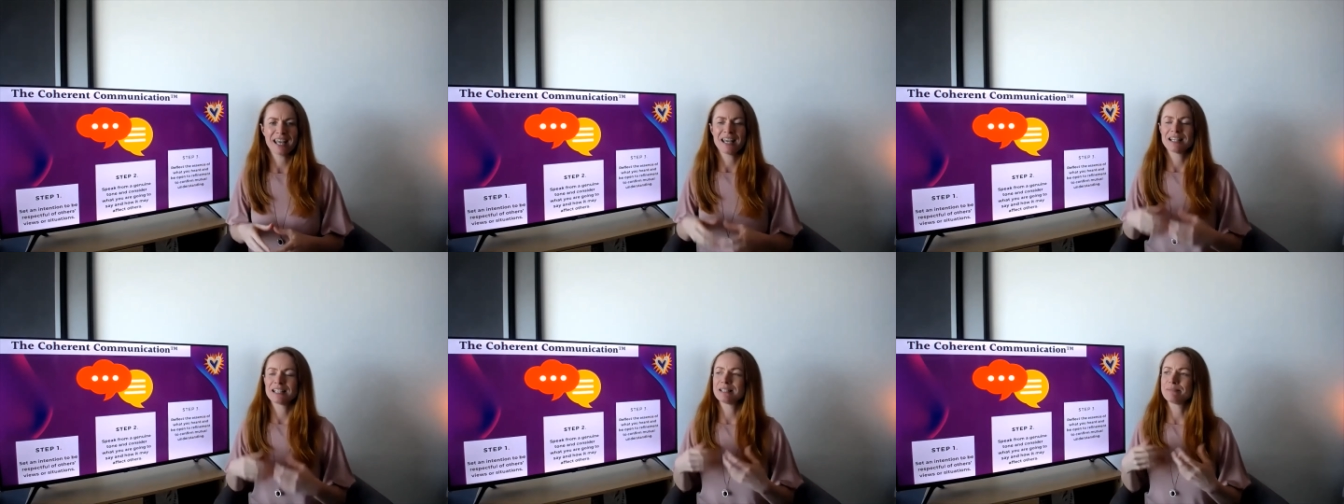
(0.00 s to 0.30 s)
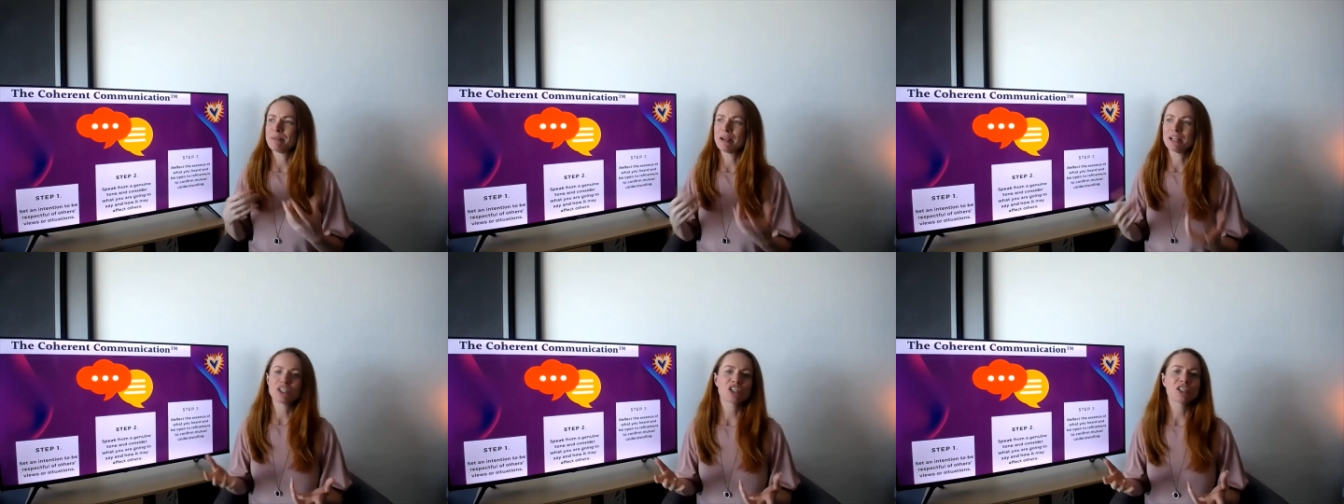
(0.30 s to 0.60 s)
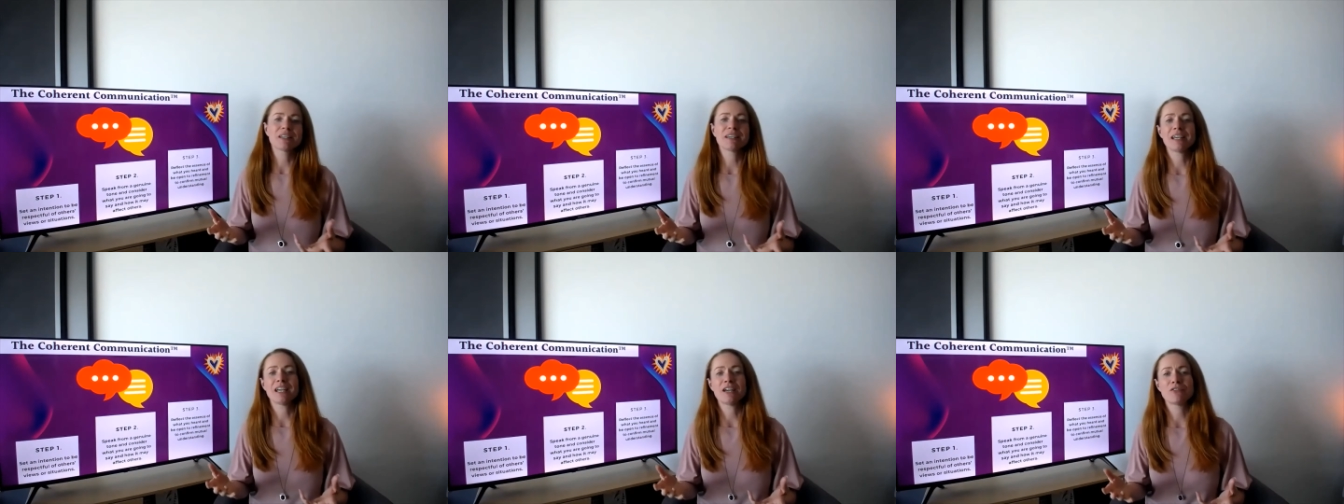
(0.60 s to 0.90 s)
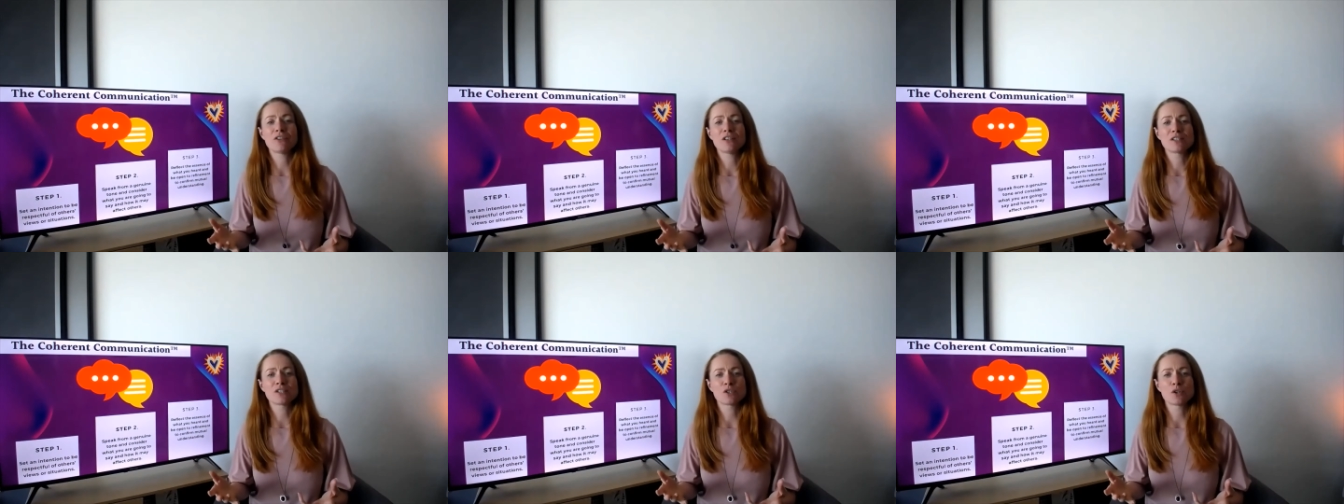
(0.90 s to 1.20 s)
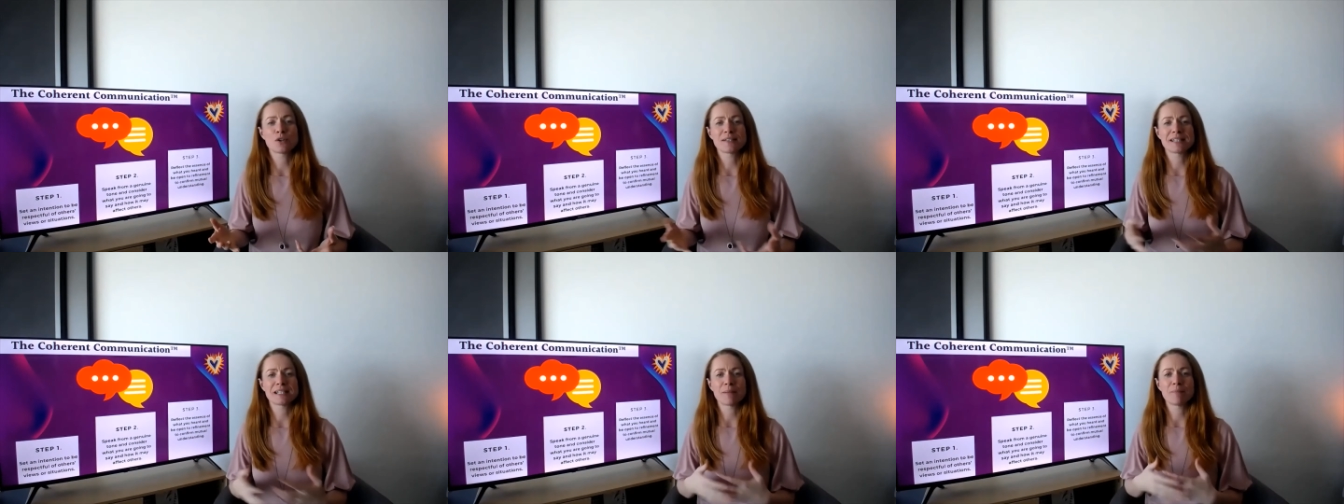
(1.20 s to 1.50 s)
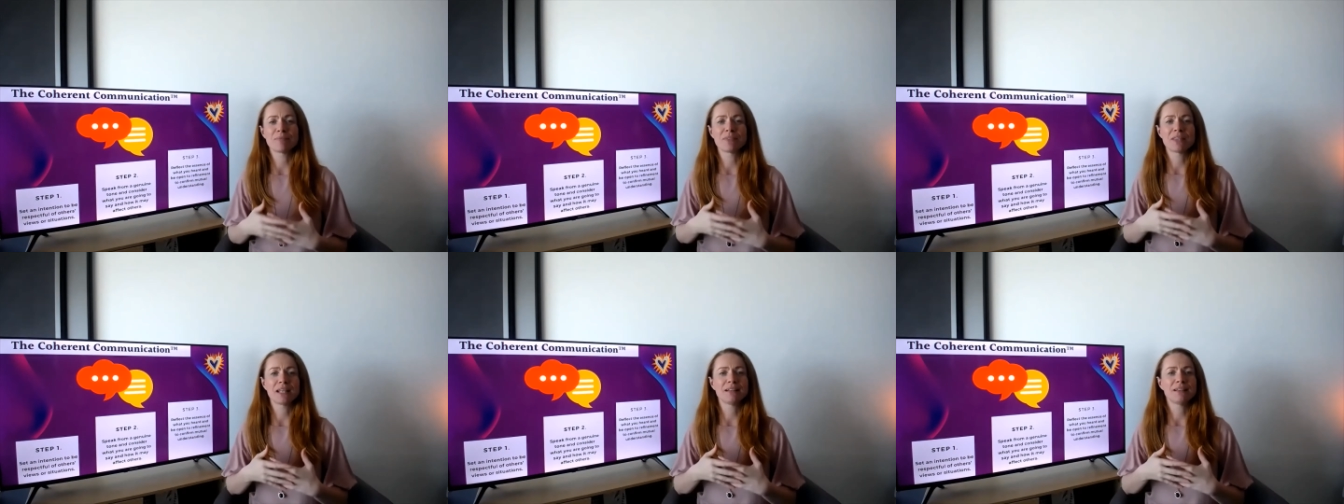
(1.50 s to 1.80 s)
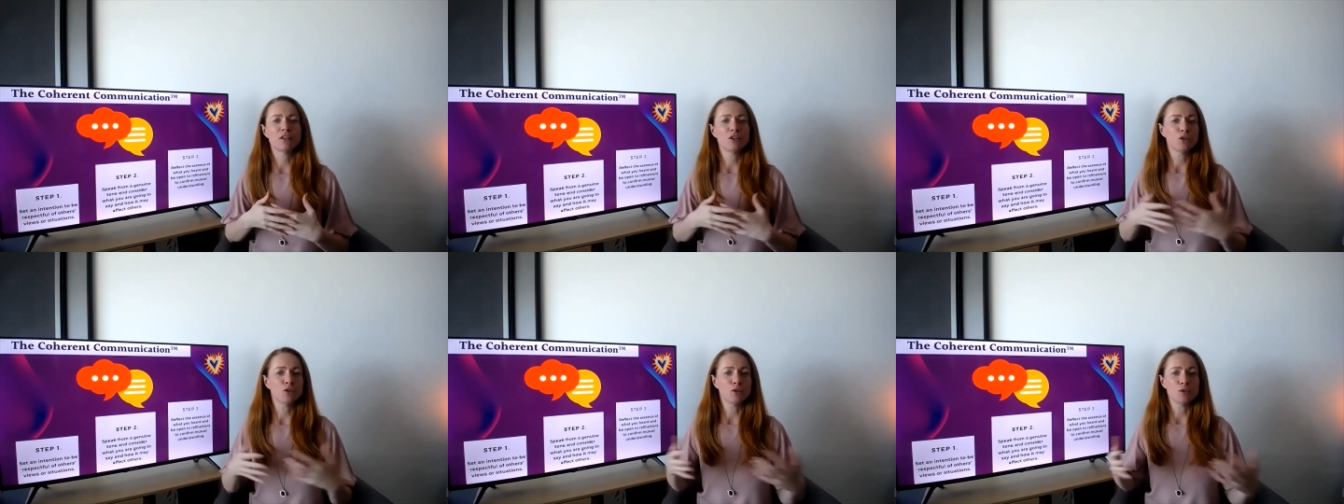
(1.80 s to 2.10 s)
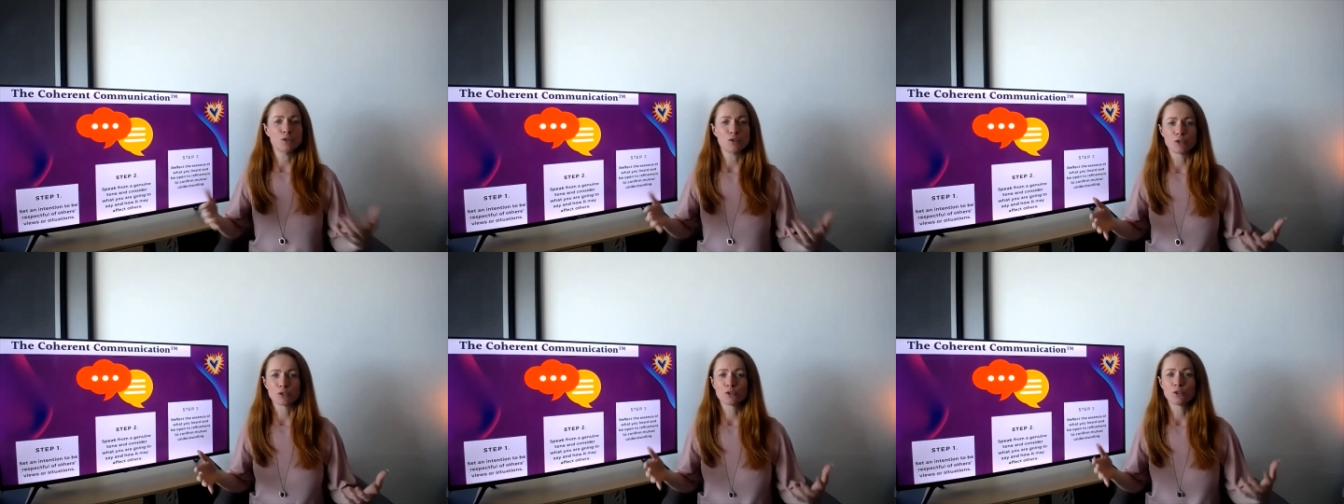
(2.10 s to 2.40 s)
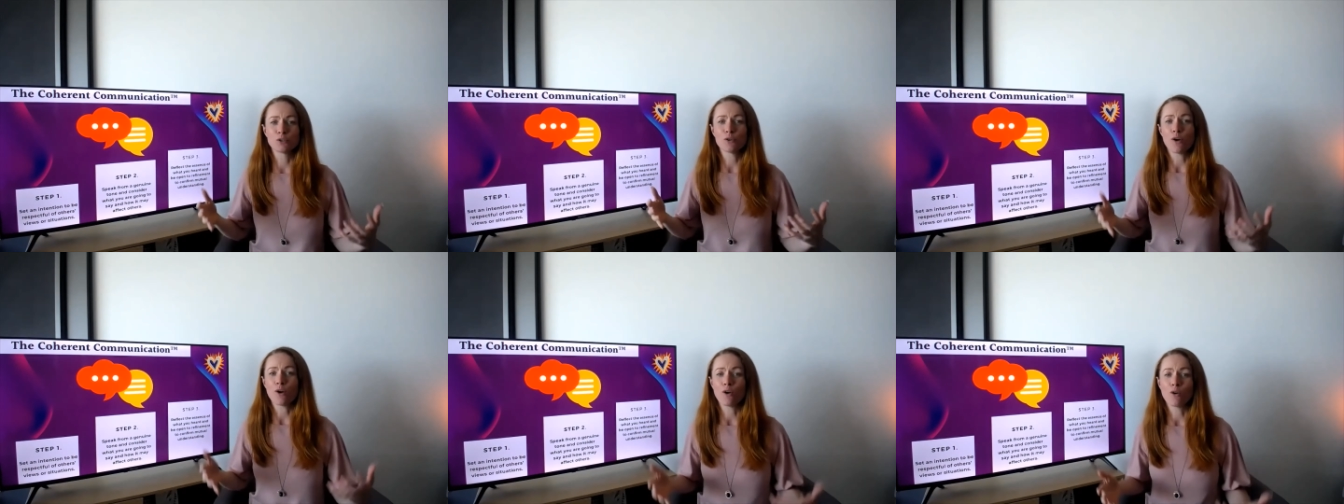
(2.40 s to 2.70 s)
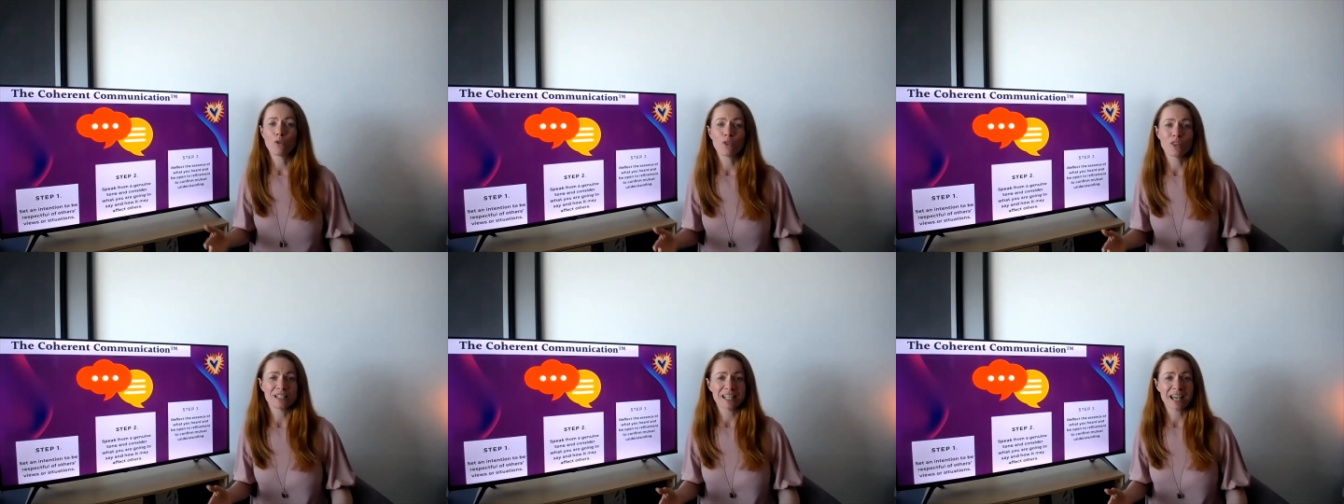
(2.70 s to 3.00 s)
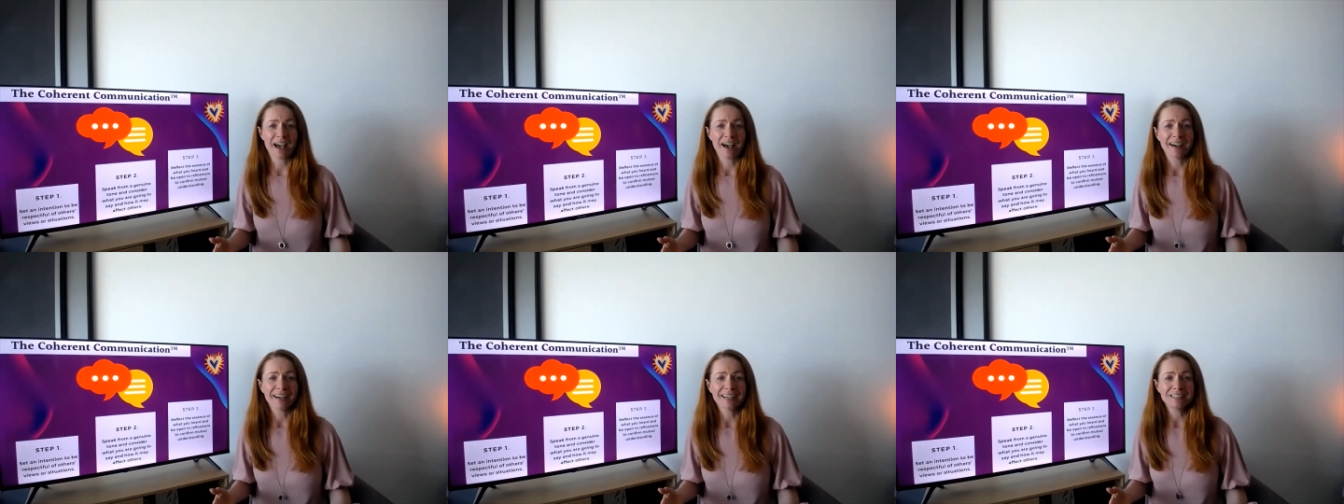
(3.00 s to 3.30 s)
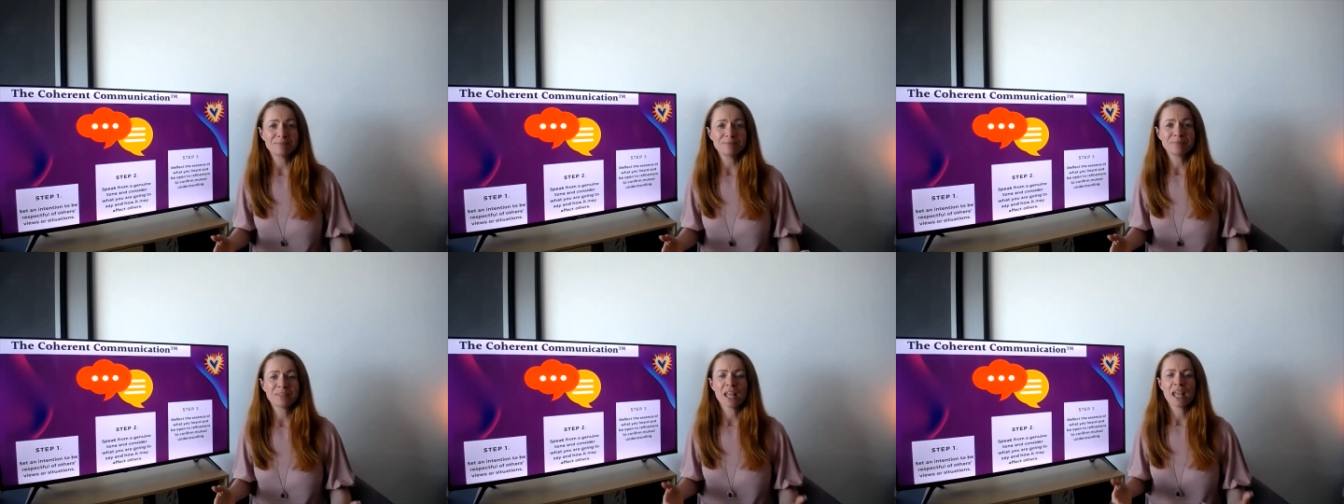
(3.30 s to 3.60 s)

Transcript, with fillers: especially if it's not something that you do all the time,